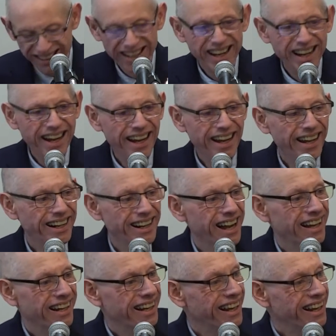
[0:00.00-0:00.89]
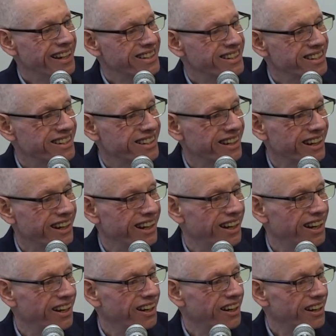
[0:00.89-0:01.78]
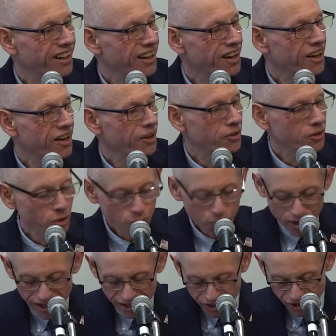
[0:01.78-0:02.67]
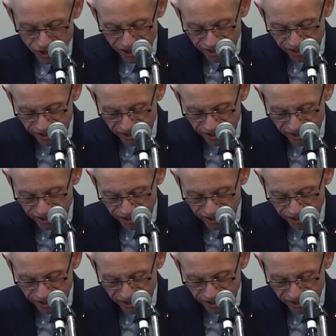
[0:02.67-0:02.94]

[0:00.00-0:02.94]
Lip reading: And I guess the reason